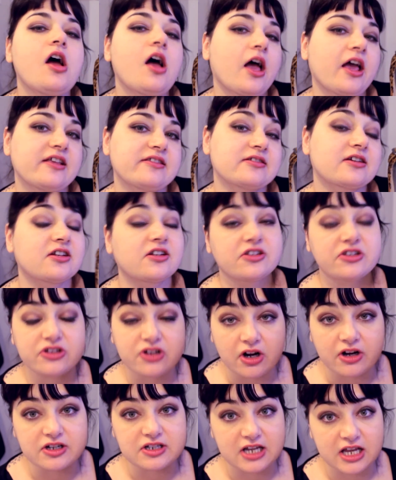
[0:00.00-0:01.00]
is going to
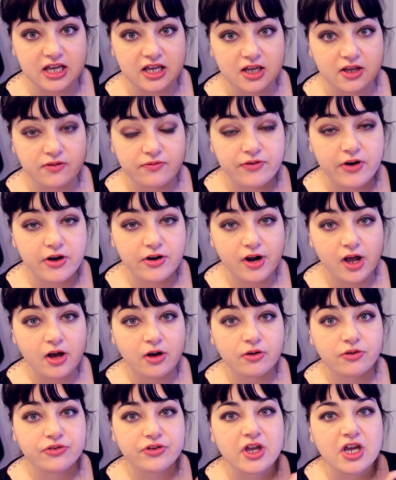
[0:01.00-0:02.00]
start taking
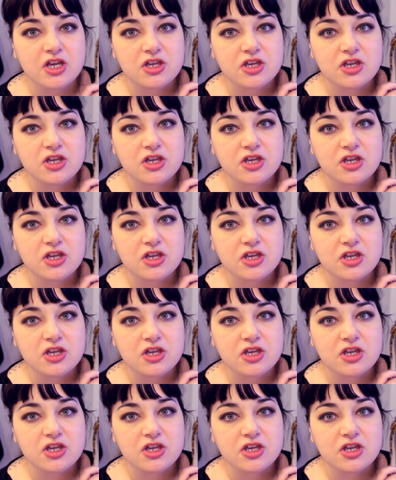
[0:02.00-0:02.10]
photos,